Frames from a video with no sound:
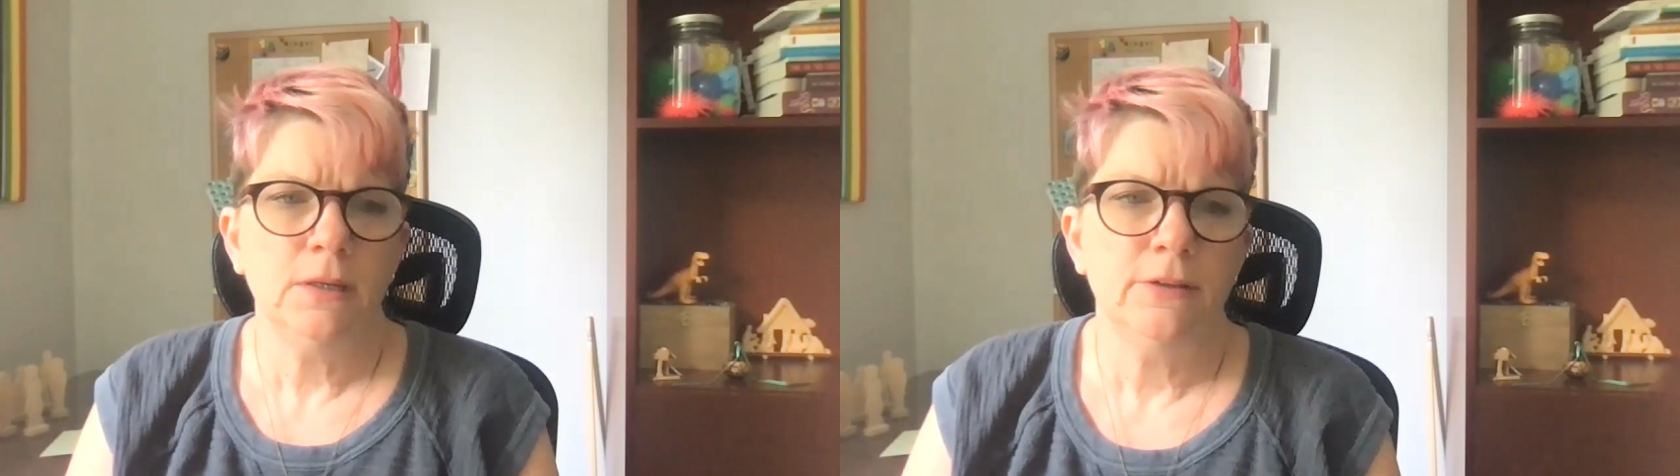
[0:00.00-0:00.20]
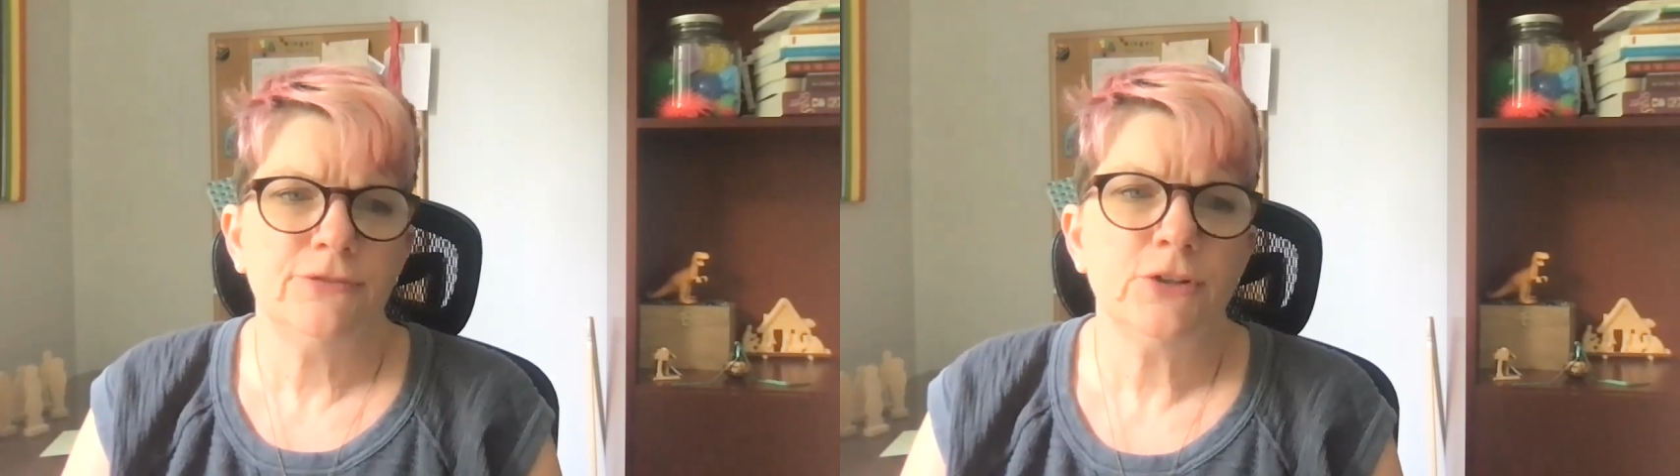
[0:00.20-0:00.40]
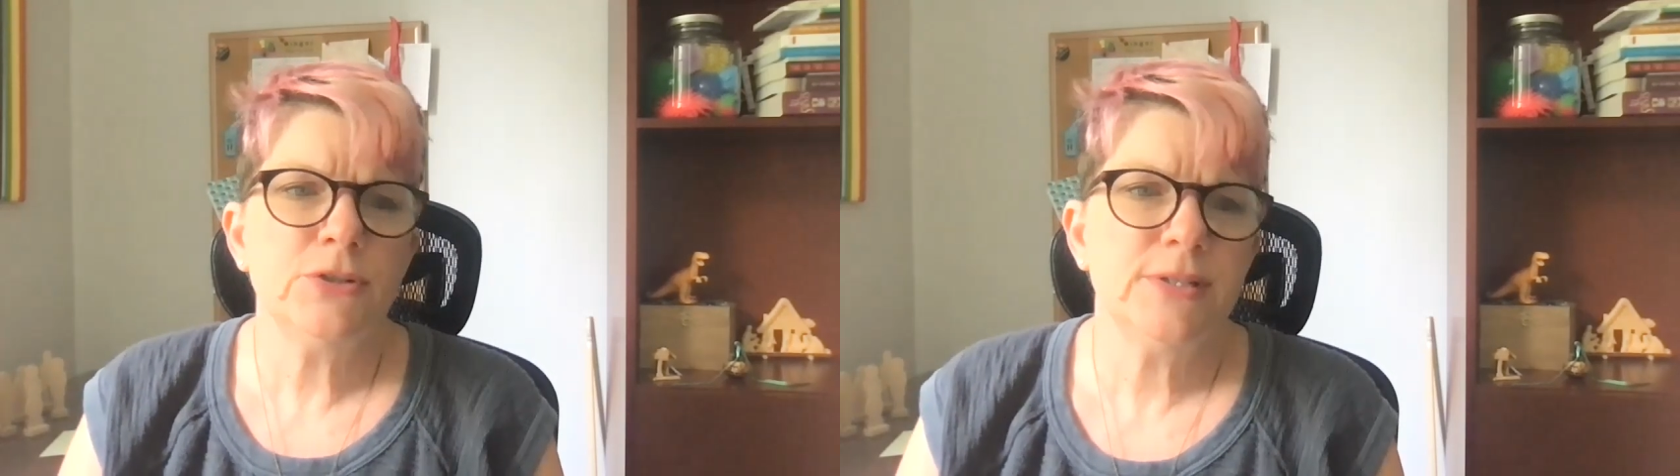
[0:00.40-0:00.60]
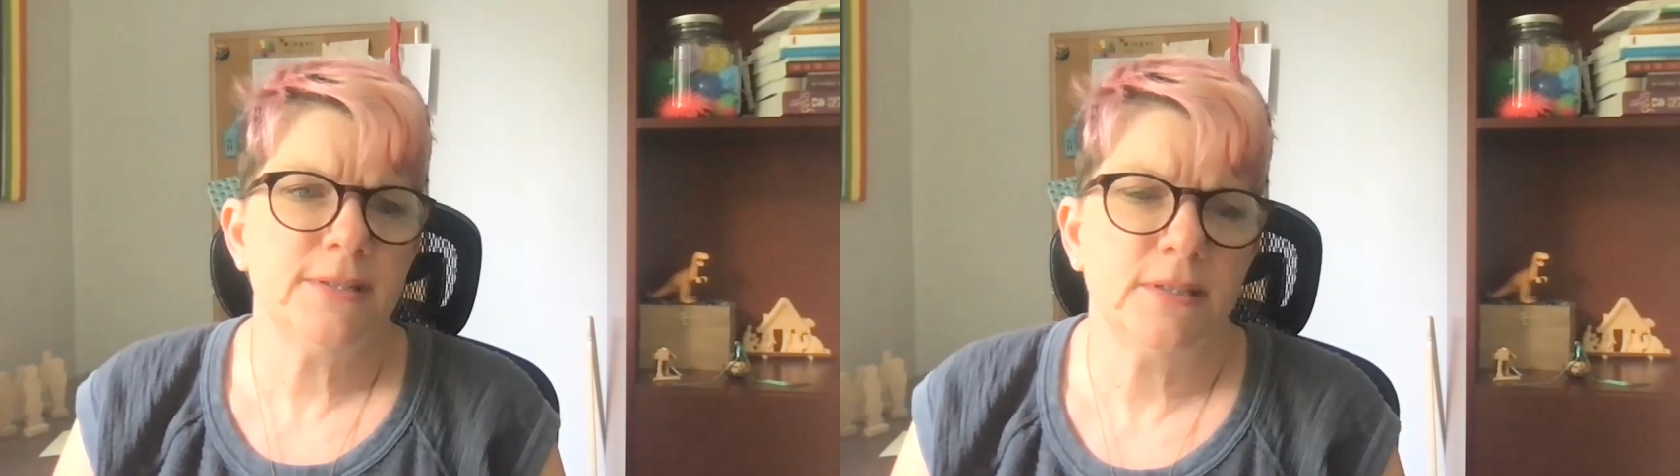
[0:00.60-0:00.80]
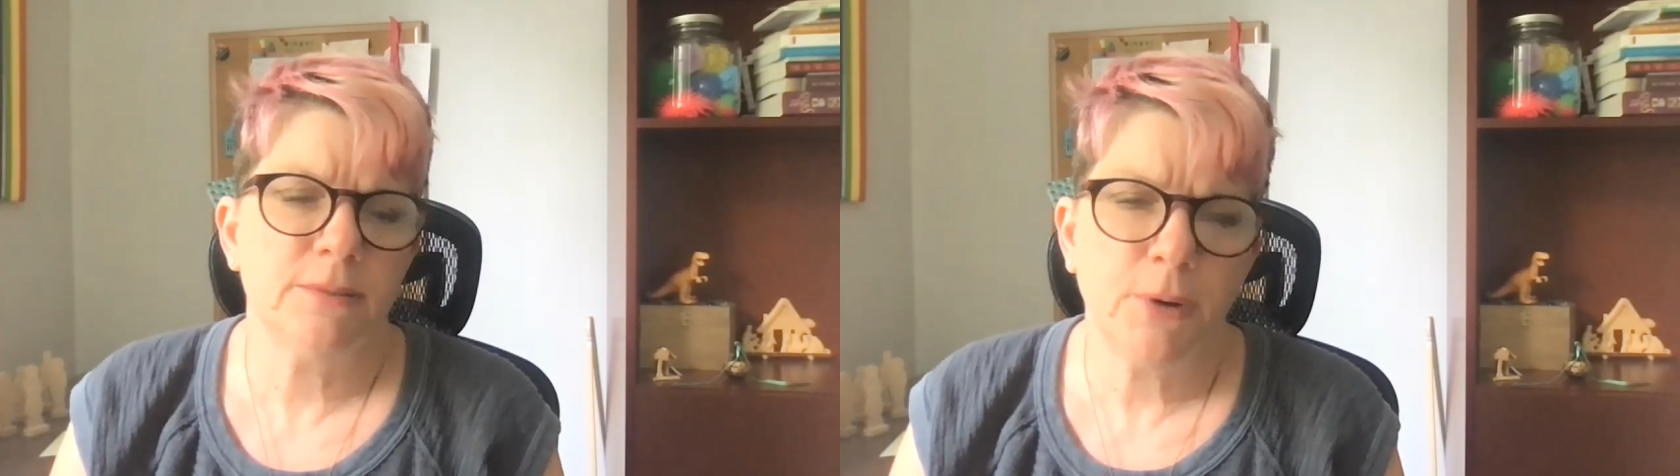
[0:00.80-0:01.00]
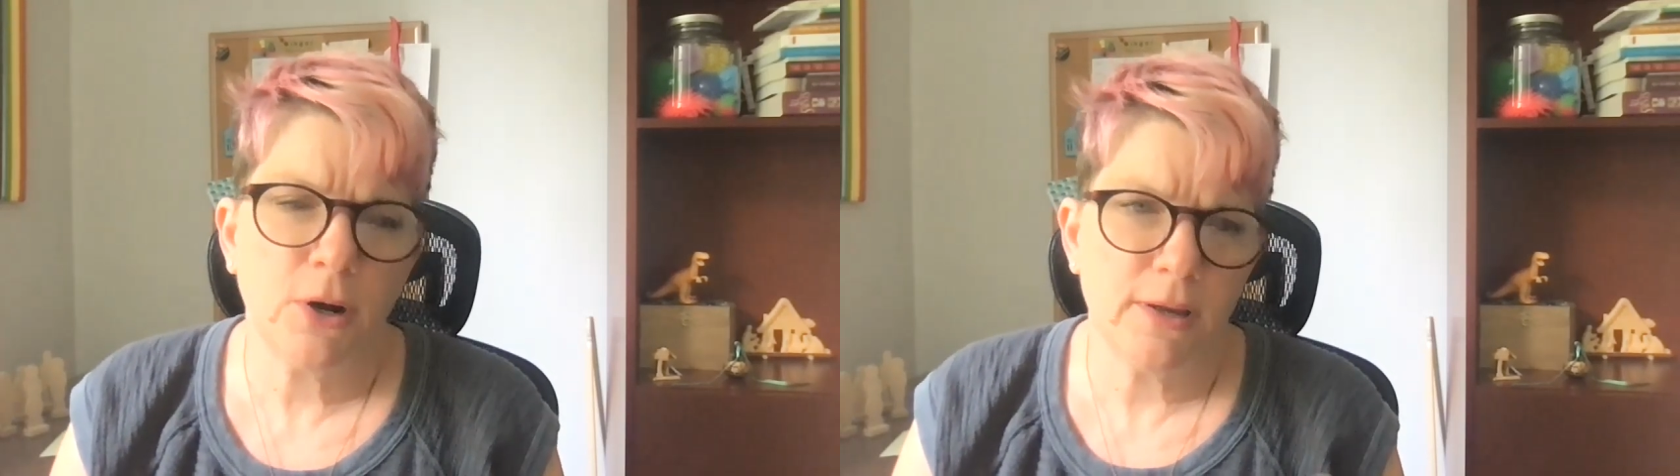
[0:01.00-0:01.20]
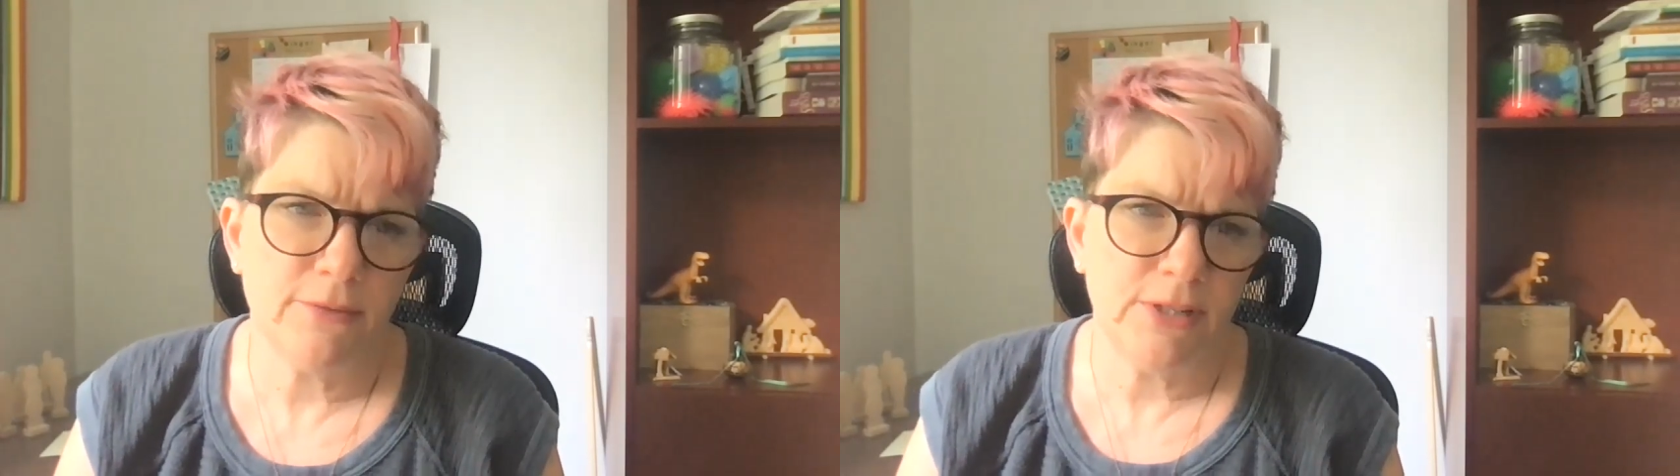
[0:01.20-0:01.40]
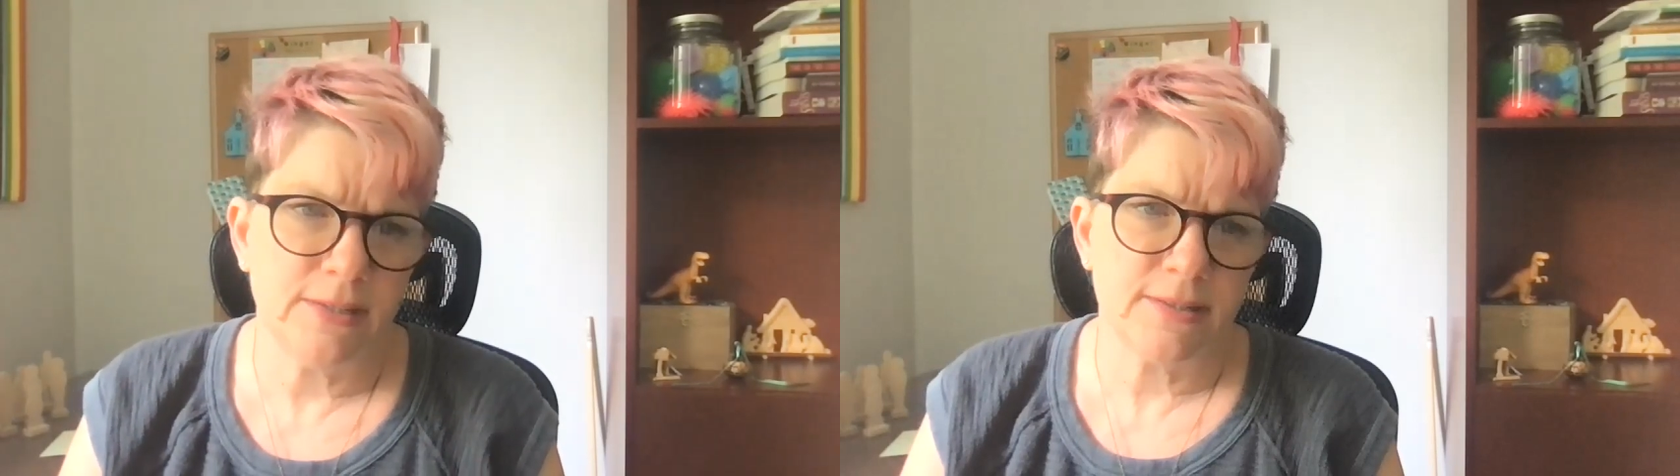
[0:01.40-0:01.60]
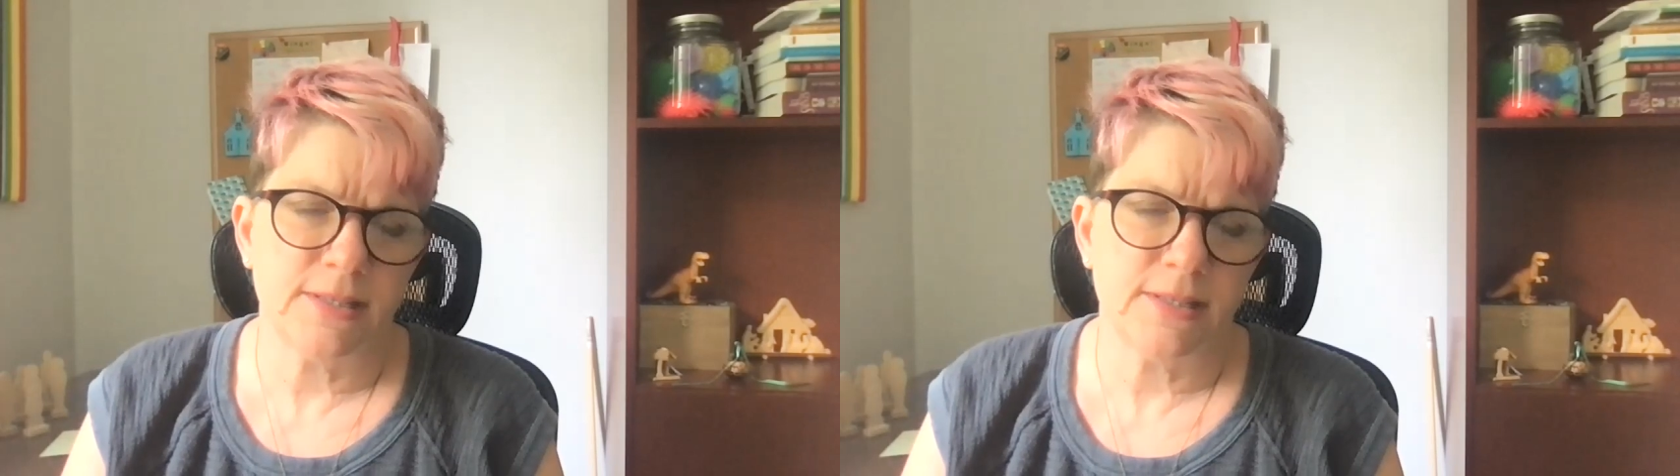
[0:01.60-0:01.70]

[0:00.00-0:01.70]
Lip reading: The first part of it is